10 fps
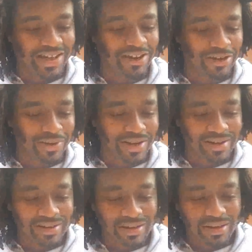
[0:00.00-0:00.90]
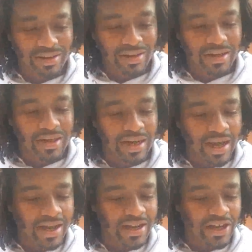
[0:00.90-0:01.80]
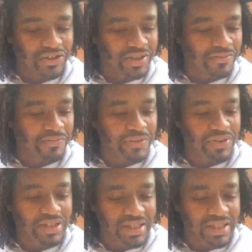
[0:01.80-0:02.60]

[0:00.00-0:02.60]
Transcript: Ararat. 950